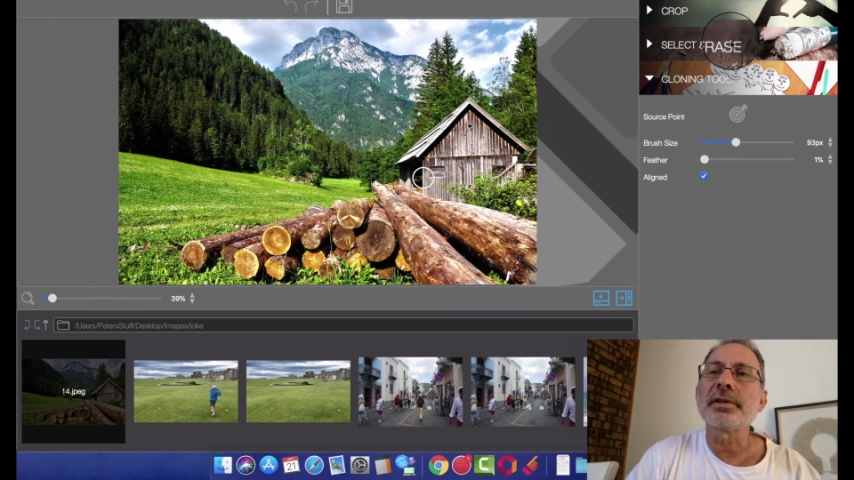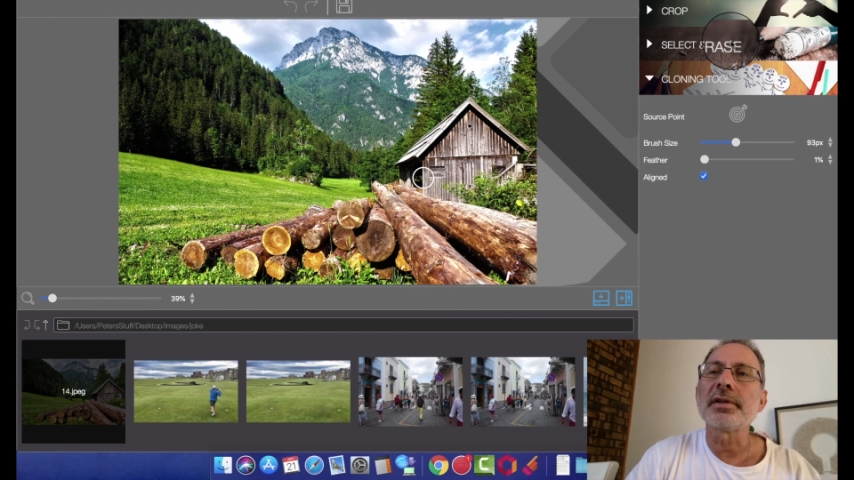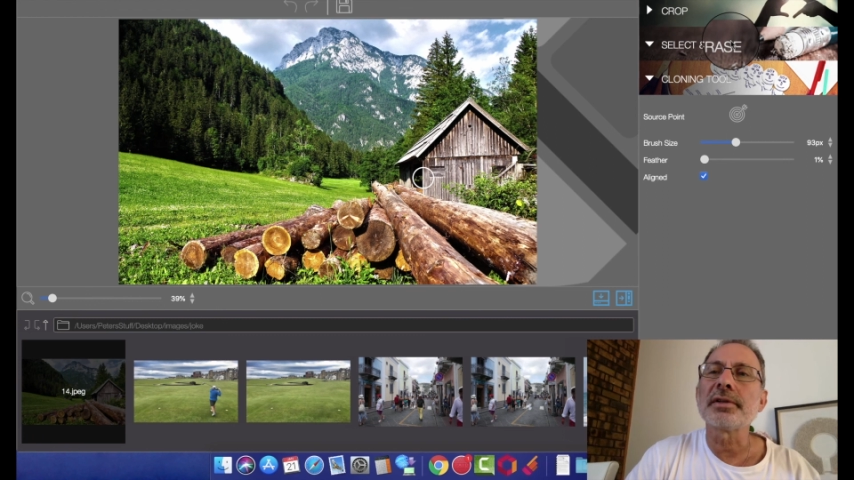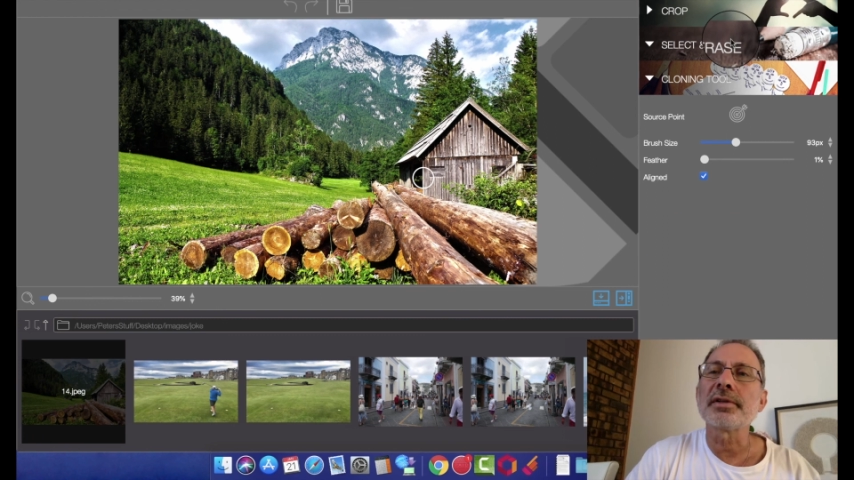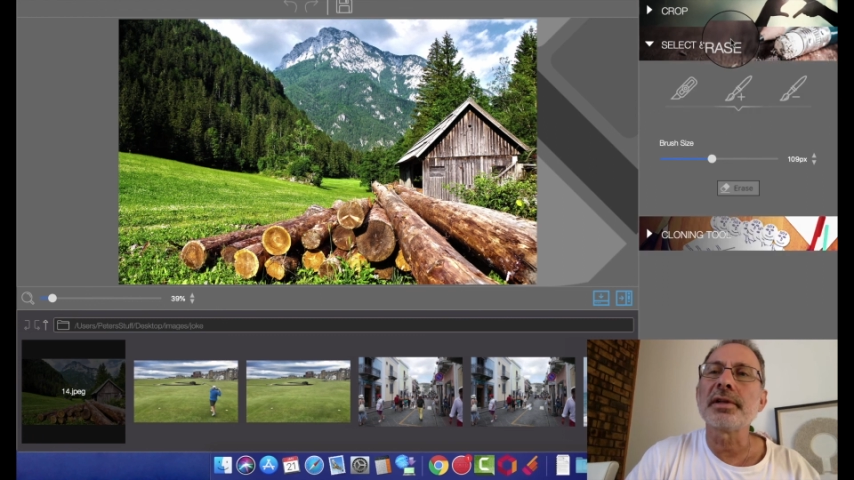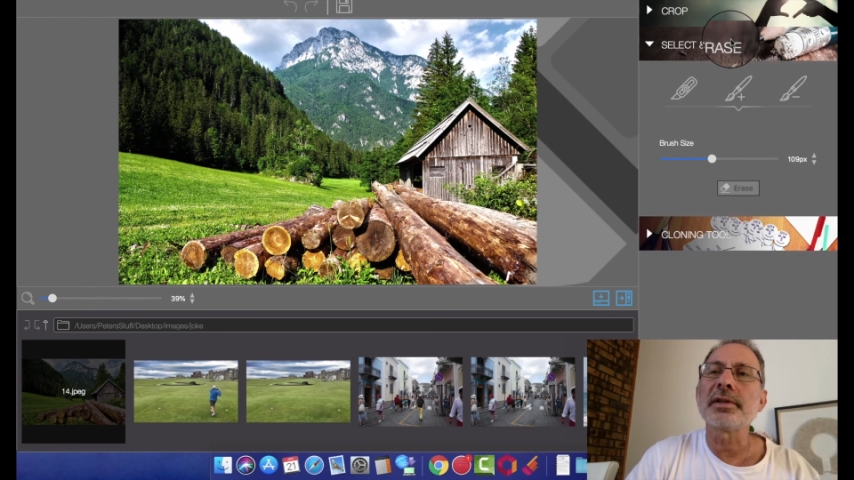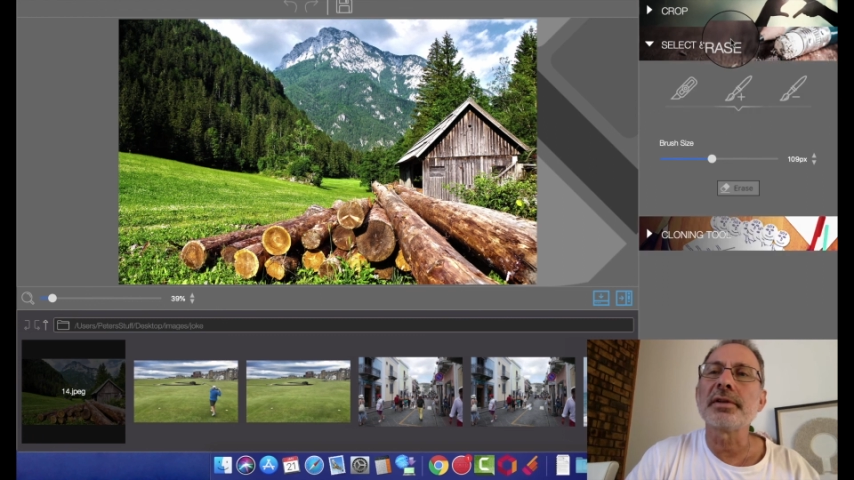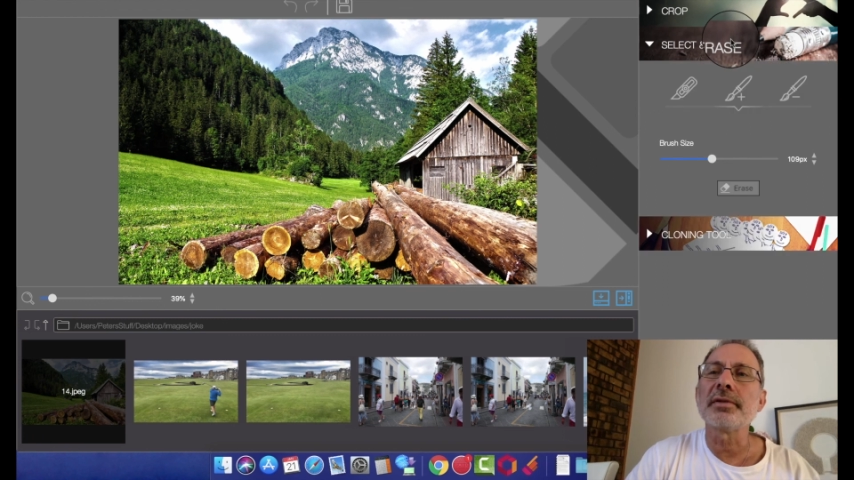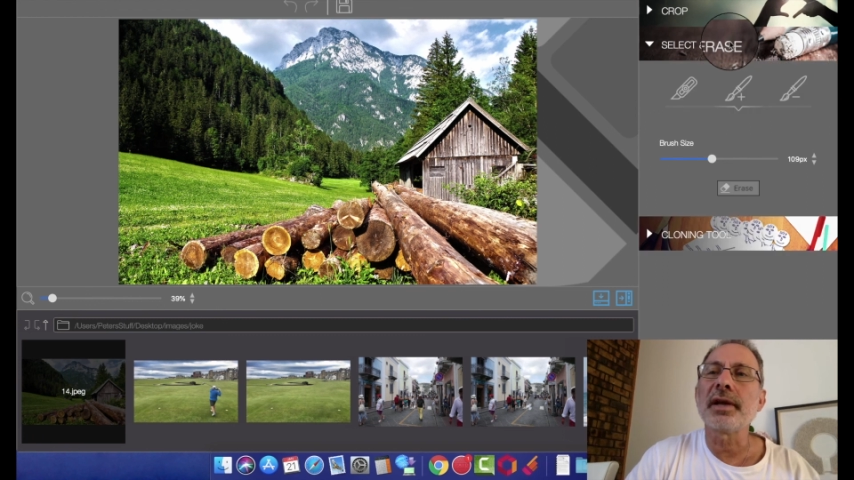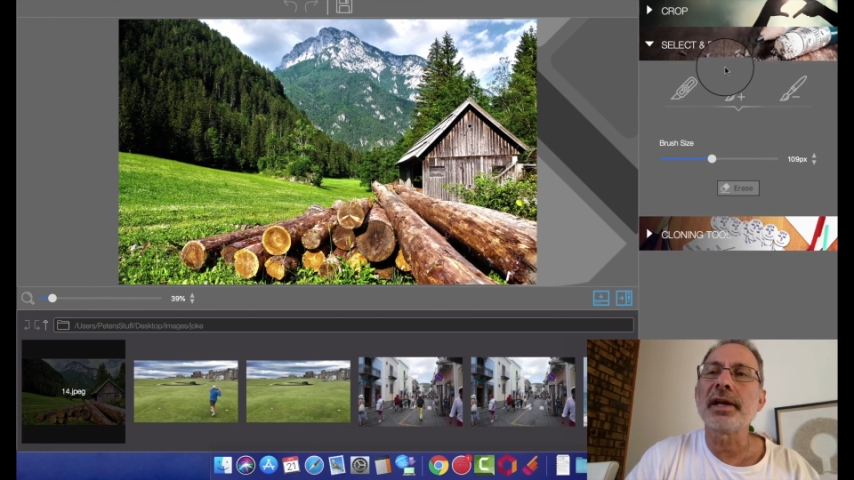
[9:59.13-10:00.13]
so select
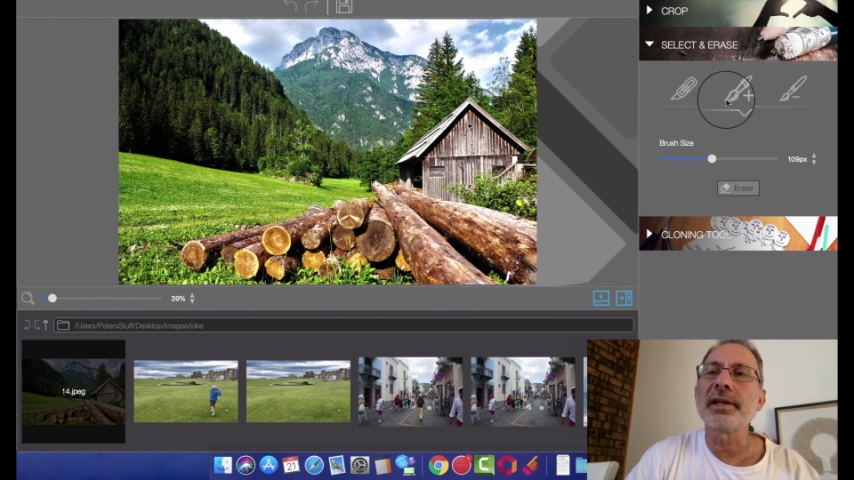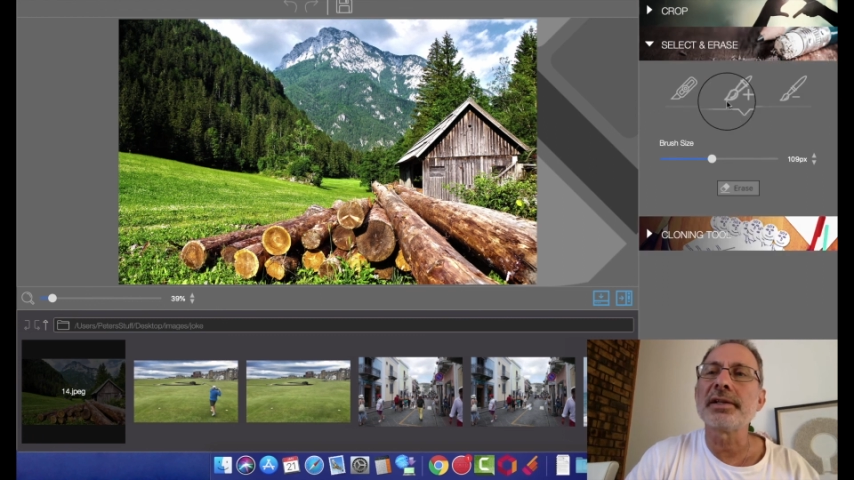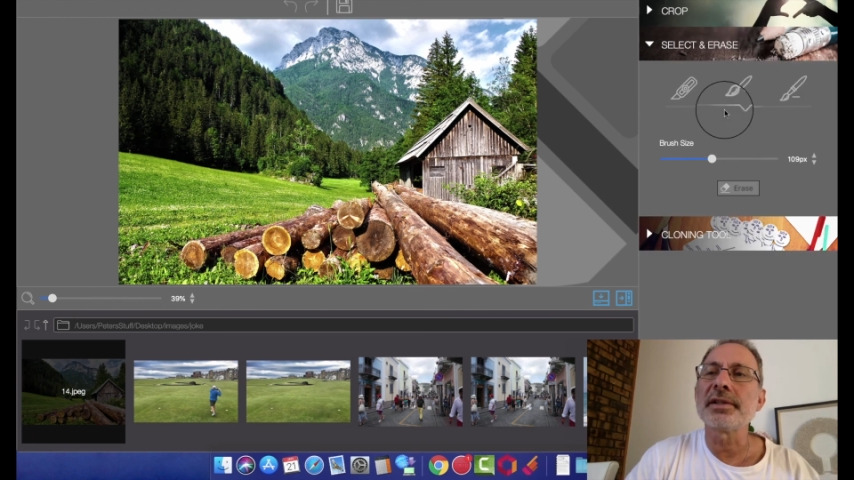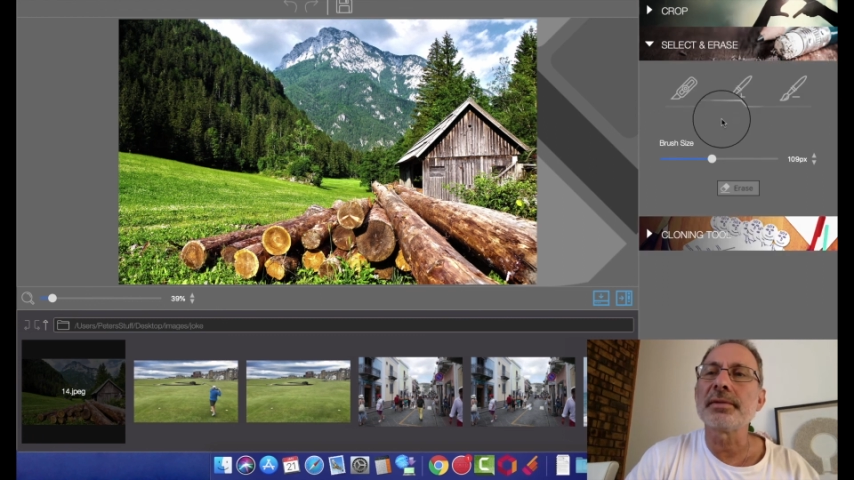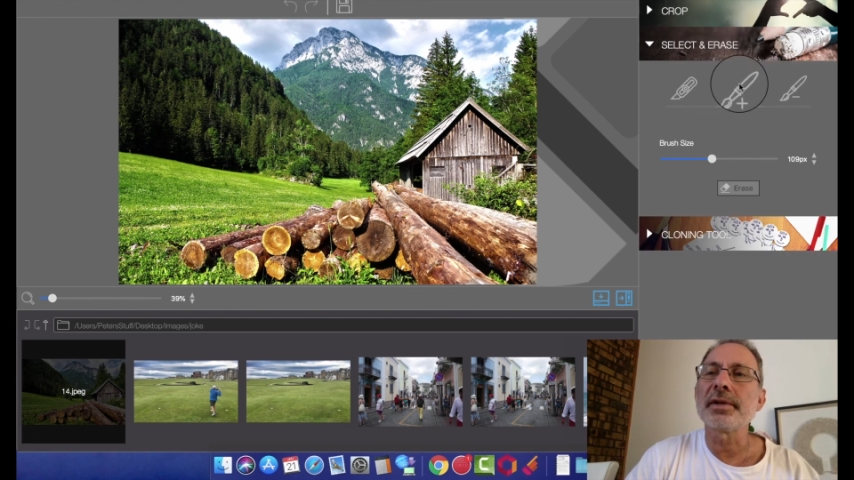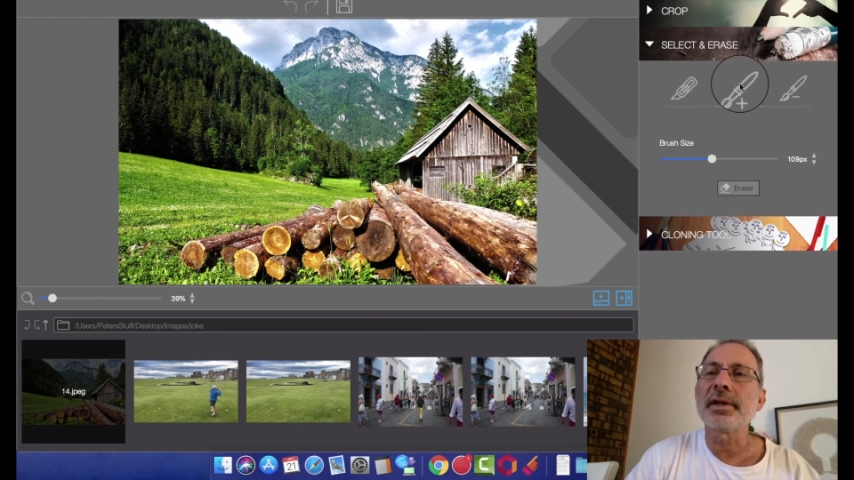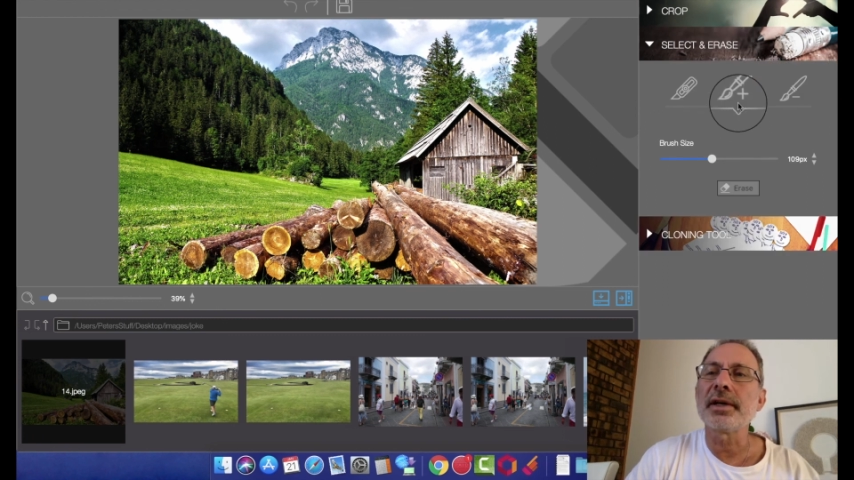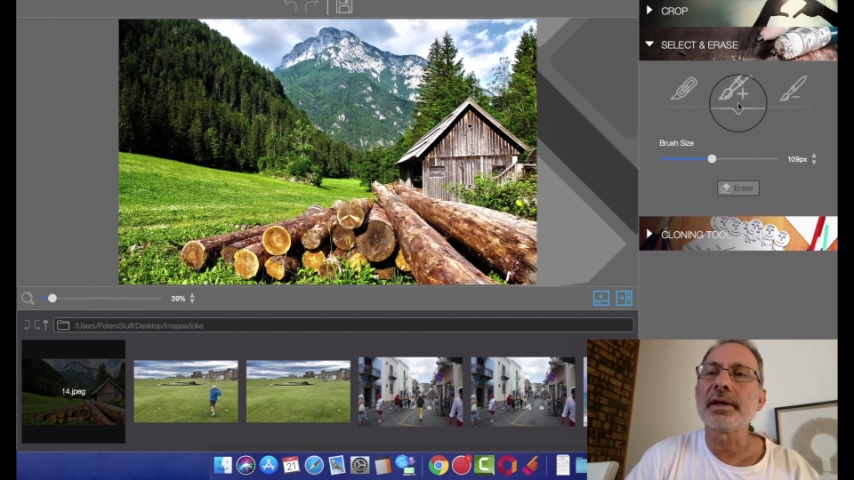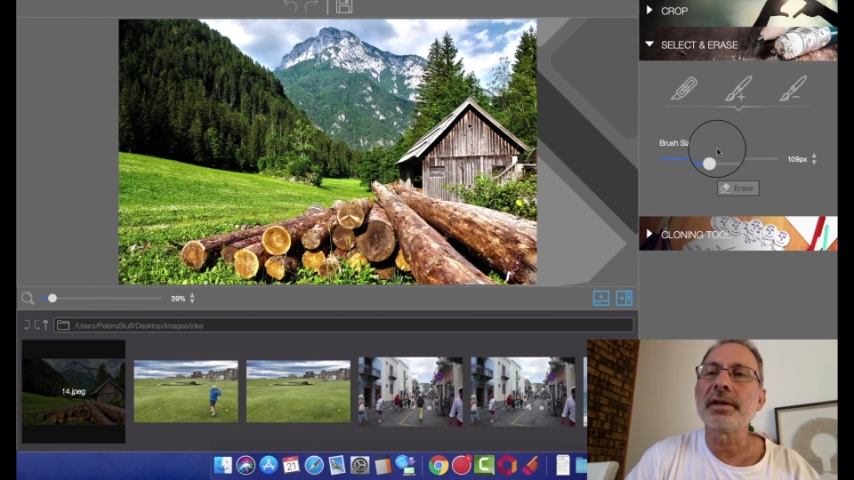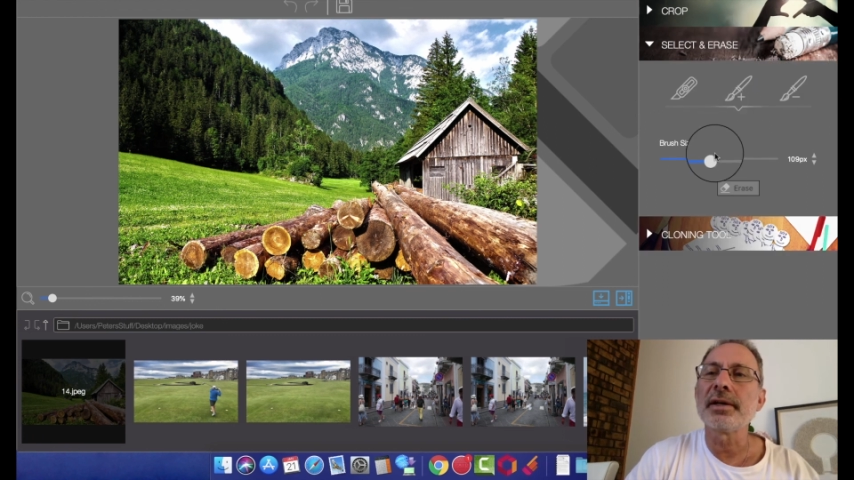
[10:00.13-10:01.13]
and erase. There we
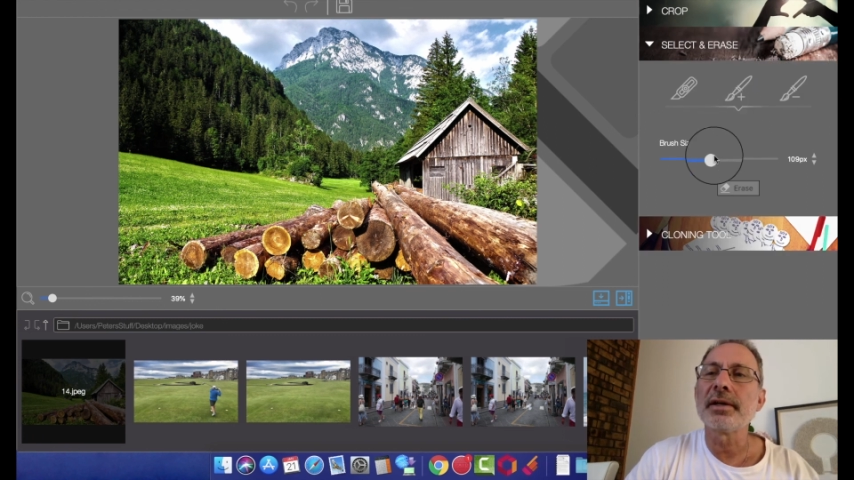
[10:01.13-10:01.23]
go.